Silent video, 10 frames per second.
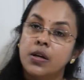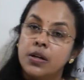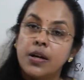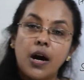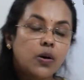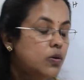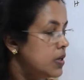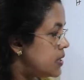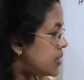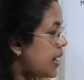
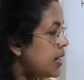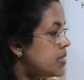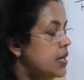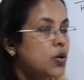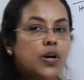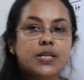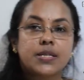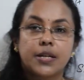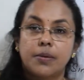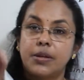Now, sin 0 is
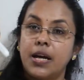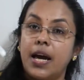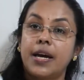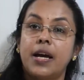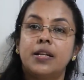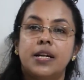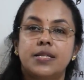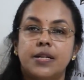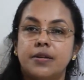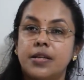0. Again there
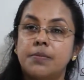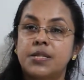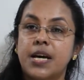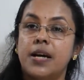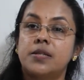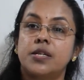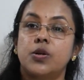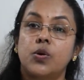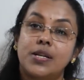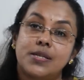is a rhythm. Sin
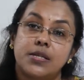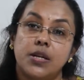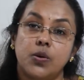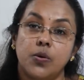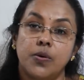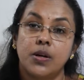0 is 0.